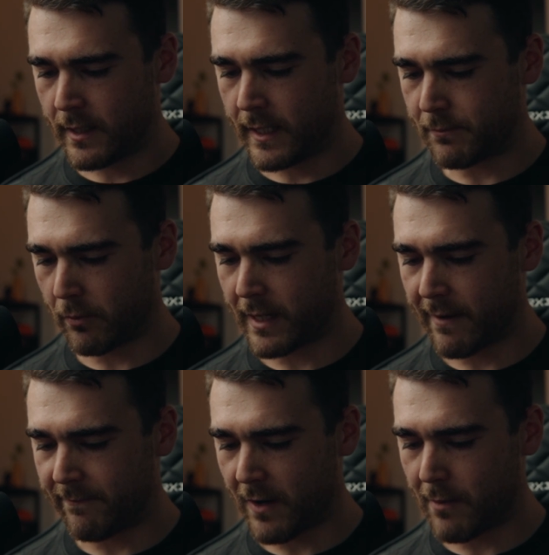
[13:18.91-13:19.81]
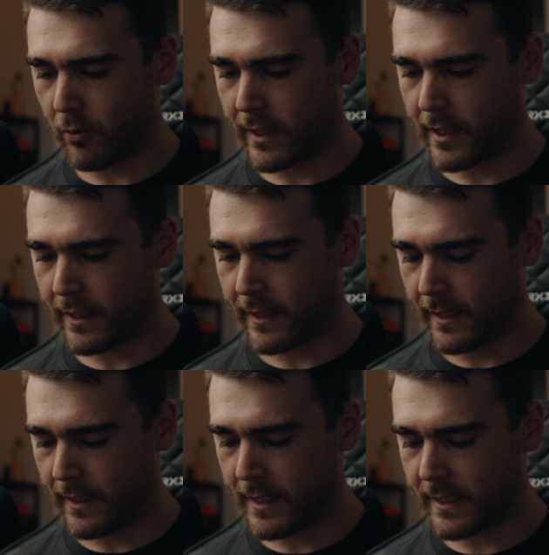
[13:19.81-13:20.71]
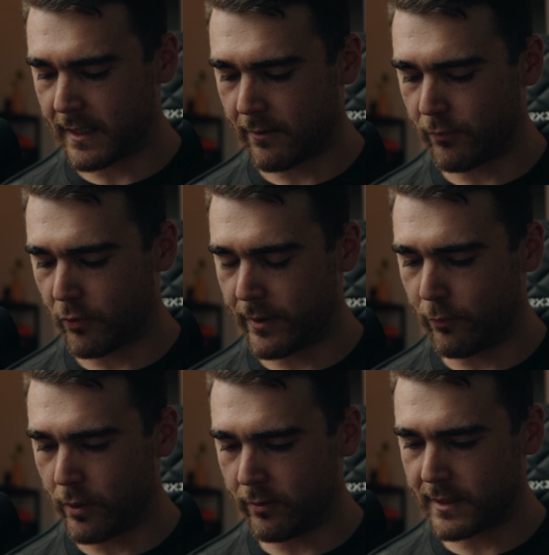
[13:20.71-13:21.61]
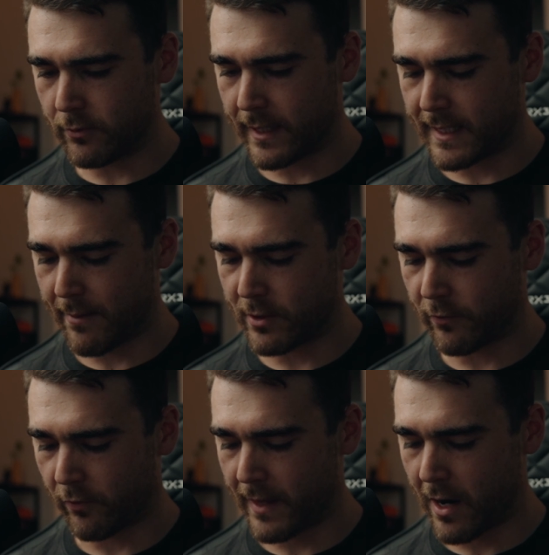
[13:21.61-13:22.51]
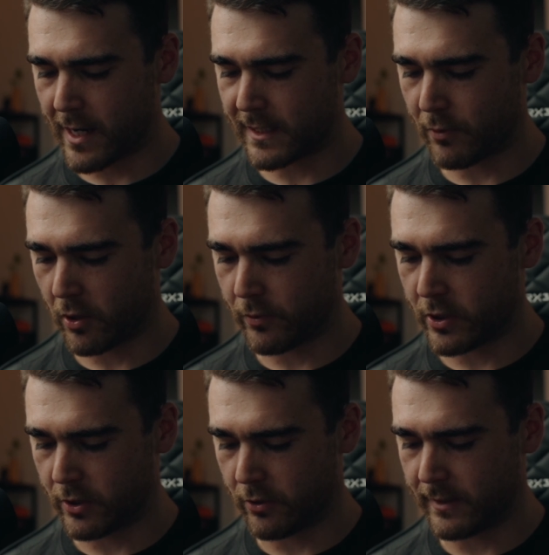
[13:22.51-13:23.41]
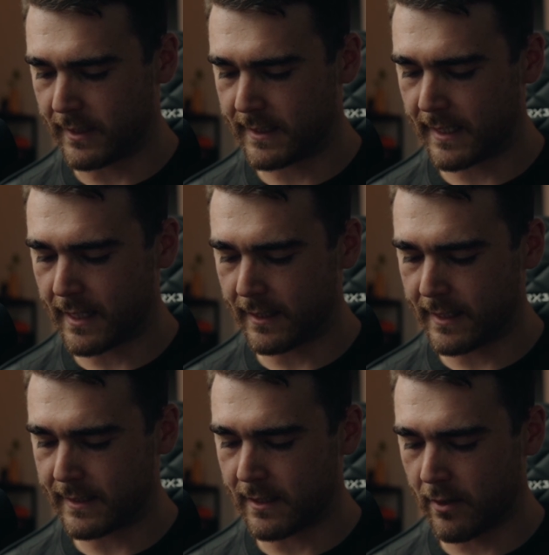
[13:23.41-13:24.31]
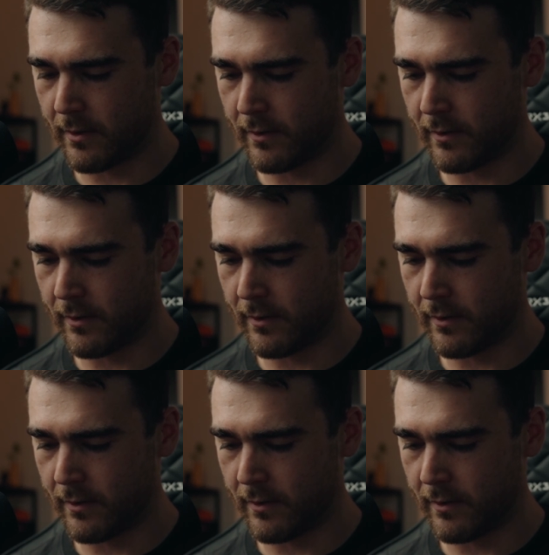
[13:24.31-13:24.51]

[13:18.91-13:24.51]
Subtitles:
He's probably going to have Fireball here. He is, but we will still get damage from that Ice Spirit, which is good to see at least.